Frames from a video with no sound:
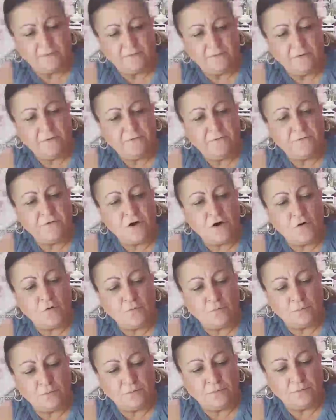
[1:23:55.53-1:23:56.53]
with
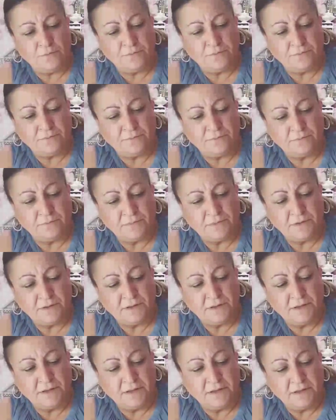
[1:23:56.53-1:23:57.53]
foam.
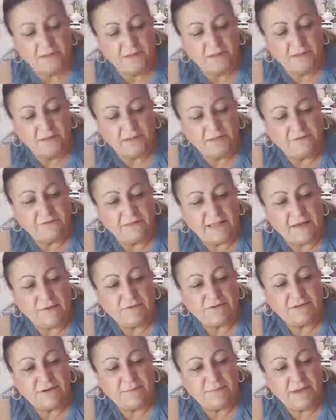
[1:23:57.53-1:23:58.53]
These
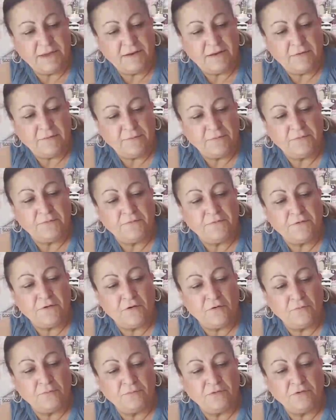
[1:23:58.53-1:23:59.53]
flowers are made out with
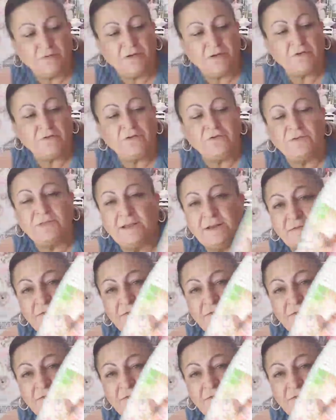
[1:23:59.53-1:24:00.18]
foam. Look how cute, they